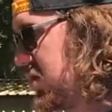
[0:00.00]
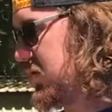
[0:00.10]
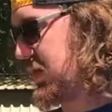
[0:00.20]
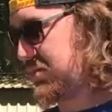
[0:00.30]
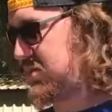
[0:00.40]
all
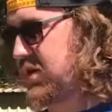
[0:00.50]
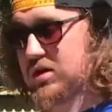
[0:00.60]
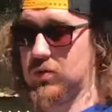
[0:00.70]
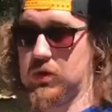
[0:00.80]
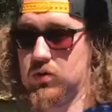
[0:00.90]
the way up to my
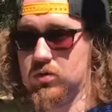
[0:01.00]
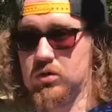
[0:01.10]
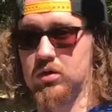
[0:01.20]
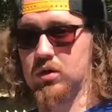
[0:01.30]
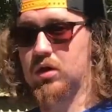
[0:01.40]
elbow.
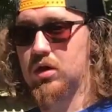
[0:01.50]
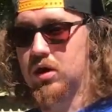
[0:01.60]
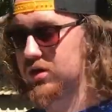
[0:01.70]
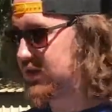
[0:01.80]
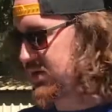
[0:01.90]

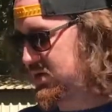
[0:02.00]
It